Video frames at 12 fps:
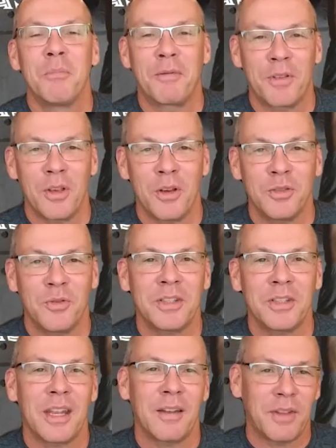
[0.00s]
But for those of
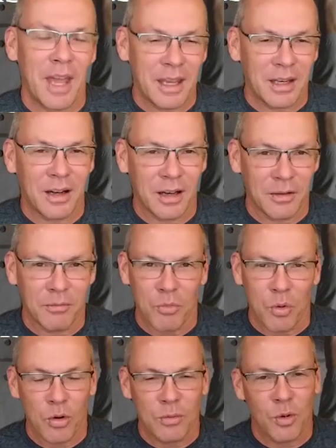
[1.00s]
us that have taken
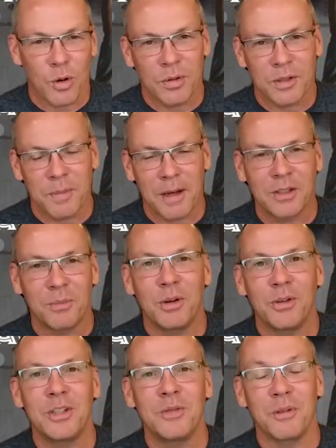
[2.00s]
on more and more
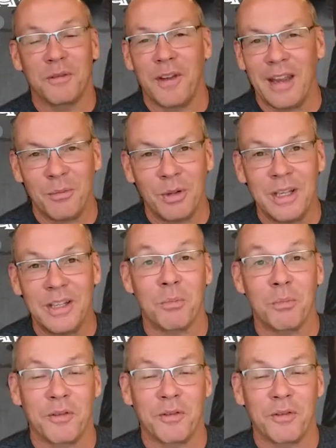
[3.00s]
responsibilities with families and